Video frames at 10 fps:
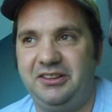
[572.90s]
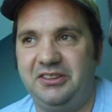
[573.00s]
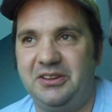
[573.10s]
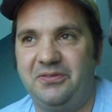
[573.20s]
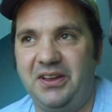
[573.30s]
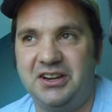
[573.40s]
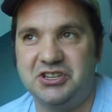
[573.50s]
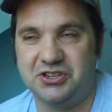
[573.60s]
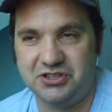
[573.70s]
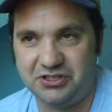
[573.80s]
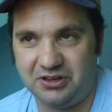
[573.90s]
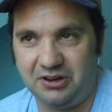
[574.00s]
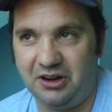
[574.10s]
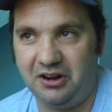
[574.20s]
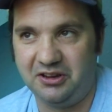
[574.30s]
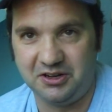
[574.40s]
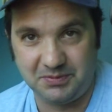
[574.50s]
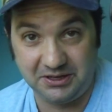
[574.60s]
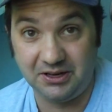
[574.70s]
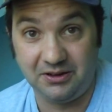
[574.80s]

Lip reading: the Avengers are going to be,